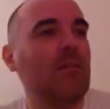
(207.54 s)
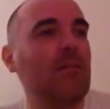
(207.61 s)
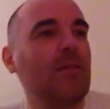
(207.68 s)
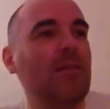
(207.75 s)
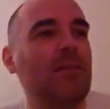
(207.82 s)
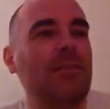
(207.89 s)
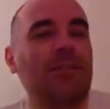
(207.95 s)

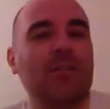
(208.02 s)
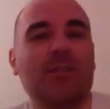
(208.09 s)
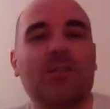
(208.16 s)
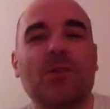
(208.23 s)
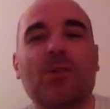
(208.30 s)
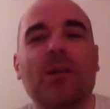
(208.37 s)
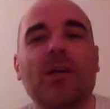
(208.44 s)
It's
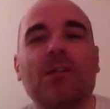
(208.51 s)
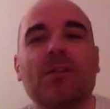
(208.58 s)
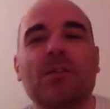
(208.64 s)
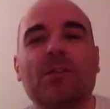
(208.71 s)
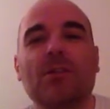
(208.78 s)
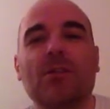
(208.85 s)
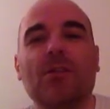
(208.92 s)
just
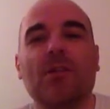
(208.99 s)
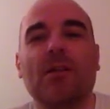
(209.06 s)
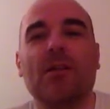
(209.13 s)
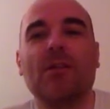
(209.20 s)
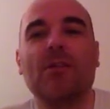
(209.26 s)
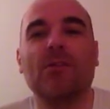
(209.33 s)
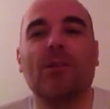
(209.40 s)
crazy, you know.
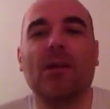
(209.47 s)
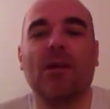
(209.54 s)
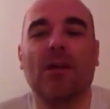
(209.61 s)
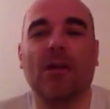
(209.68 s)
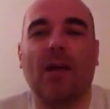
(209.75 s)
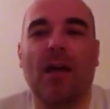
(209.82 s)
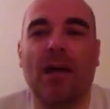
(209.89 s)

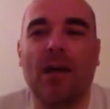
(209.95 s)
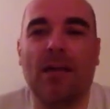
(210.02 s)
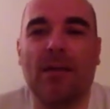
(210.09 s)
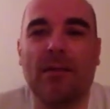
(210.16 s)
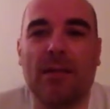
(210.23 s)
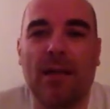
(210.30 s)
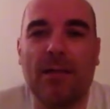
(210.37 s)

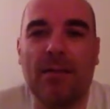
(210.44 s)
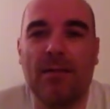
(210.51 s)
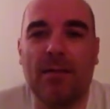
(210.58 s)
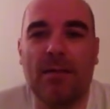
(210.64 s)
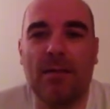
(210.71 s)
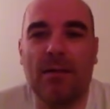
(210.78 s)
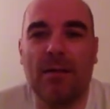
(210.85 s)
And that
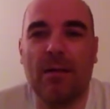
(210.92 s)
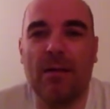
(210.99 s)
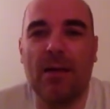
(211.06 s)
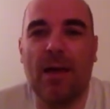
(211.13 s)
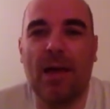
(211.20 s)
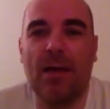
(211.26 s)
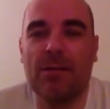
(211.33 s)

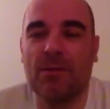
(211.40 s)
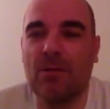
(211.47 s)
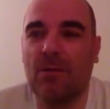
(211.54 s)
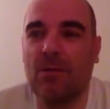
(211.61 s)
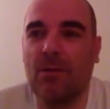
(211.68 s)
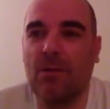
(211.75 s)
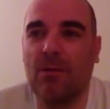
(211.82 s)

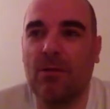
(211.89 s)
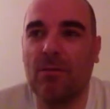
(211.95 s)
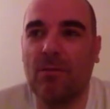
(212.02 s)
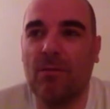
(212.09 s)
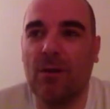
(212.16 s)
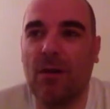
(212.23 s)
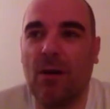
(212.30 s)
asshole
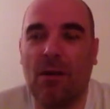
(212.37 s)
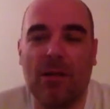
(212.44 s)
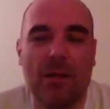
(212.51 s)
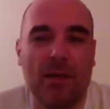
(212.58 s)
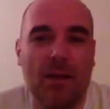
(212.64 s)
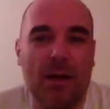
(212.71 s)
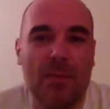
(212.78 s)
called
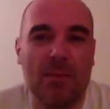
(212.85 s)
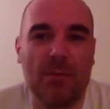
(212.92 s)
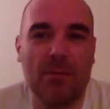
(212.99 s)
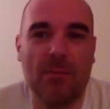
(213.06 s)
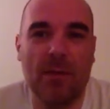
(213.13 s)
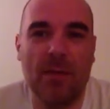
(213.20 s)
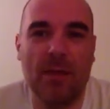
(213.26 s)
the cops
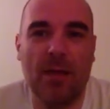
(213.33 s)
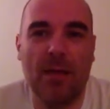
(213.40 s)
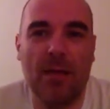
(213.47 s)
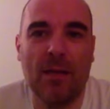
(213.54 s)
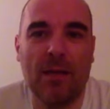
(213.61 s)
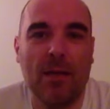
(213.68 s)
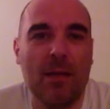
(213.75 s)
on me,
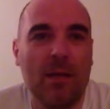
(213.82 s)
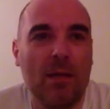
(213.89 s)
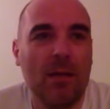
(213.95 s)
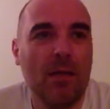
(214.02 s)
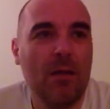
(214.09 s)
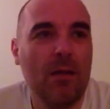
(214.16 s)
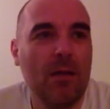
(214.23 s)
like
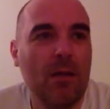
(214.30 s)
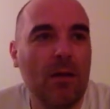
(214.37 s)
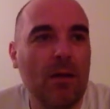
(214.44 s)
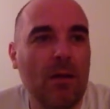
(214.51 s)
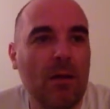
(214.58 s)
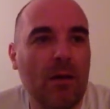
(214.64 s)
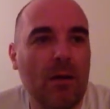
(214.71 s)

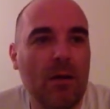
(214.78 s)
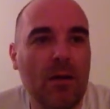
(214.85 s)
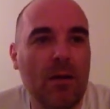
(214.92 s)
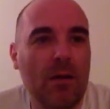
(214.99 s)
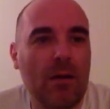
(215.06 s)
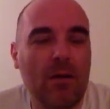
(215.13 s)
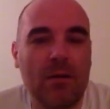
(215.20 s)

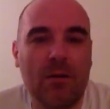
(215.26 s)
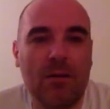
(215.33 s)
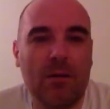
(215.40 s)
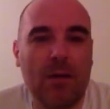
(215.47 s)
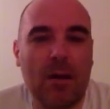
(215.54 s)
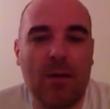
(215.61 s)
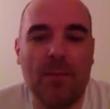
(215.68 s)

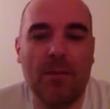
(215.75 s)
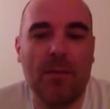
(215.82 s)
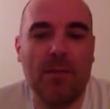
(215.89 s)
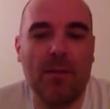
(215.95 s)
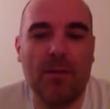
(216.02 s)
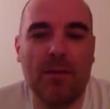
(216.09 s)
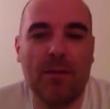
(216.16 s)
I
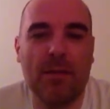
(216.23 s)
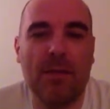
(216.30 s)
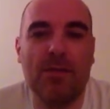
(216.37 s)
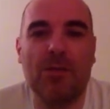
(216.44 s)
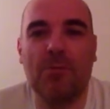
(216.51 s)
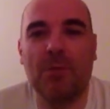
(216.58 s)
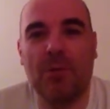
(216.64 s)
mean, he
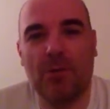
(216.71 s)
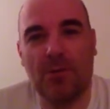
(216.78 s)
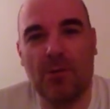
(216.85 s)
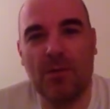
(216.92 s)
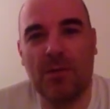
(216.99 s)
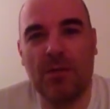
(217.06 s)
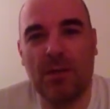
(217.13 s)
should be
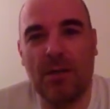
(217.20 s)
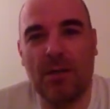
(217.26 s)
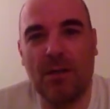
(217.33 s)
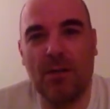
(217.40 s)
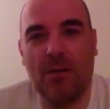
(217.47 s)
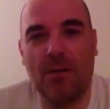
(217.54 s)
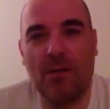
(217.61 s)
concerned,
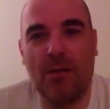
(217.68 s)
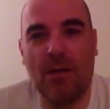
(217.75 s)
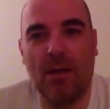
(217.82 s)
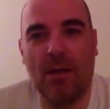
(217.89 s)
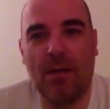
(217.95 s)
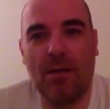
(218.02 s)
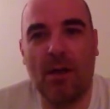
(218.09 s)
you know,
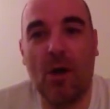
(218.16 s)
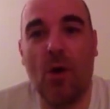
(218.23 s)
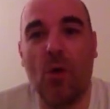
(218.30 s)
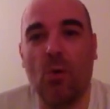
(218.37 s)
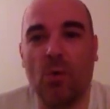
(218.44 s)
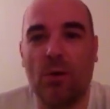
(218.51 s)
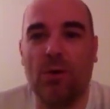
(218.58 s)
like the
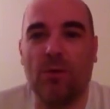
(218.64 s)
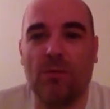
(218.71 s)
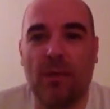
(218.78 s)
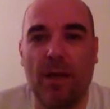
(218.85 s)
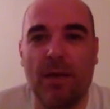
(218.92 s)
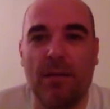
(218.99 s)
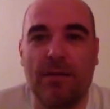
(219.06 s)
owner of
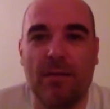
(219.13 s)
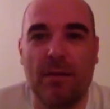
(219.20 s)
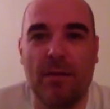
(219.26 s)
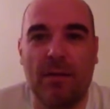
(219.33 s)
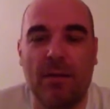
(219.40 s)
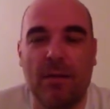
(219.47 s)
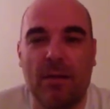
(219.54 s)
that
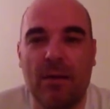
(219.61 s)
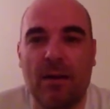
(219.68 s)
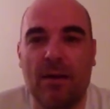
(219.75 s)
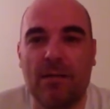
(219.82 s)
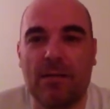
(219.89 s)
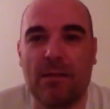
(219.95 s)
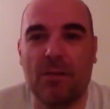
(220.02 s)

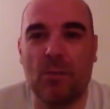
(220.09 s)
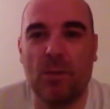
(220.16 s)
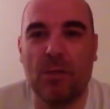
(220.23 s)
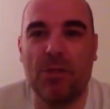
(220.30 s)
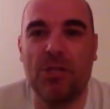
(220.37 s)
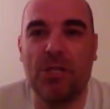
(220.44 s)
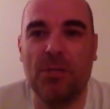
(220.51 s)
casa with
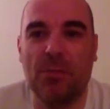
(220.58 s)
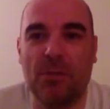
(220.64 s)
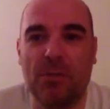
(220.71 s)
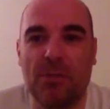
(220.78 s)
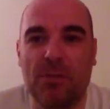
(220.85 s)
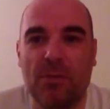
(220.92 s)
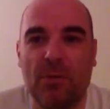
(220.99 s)
the
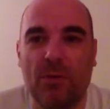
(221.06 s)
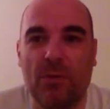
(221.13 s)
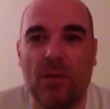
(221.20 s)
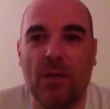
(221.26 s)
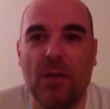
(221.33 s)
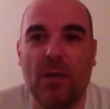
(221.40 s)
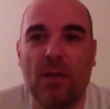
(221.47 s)
cheapest food.
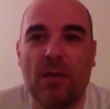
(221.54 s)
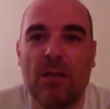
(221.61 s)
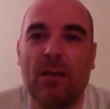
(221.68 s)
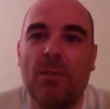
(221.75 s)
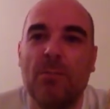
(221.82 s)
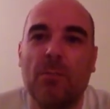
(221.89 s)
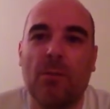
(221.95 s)

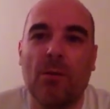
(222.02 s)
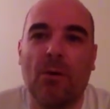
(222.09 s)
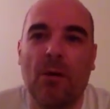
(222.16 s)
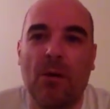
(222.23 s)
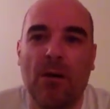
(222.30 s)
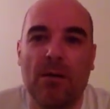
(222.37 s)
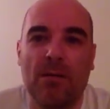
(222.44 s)
He
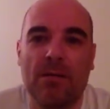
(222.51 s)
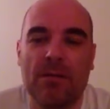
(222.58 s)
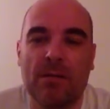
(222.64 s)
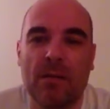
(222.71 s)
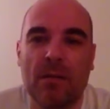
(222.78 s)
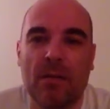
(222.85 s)
employs